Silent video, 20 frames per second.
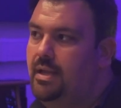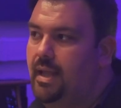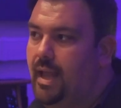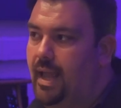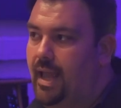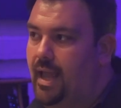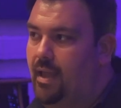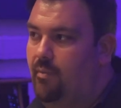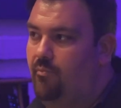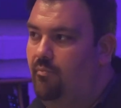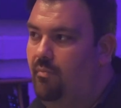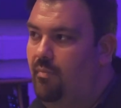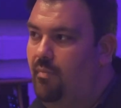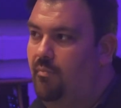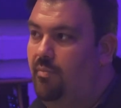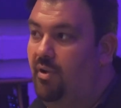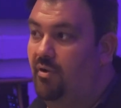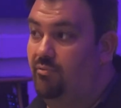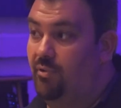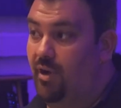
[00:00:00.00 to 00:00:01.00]

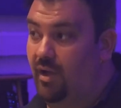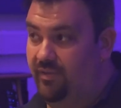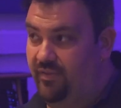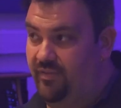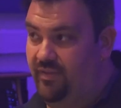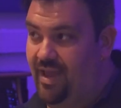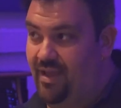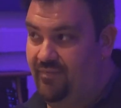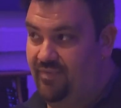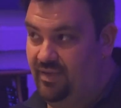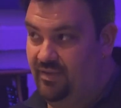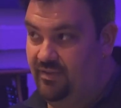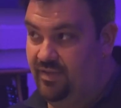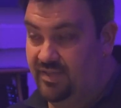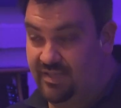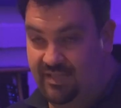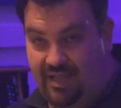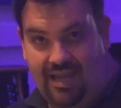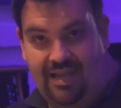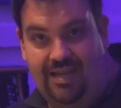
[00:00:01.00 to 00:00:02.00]
But rather than having the
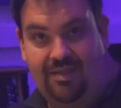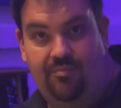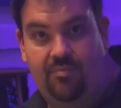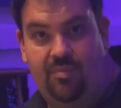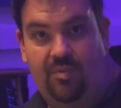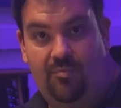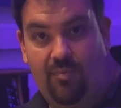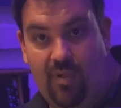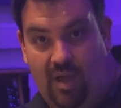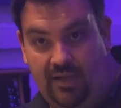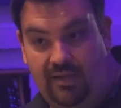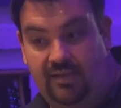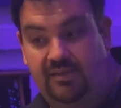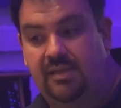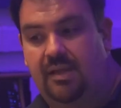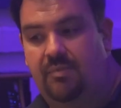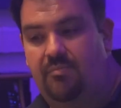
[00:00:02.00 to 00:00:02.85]
same mics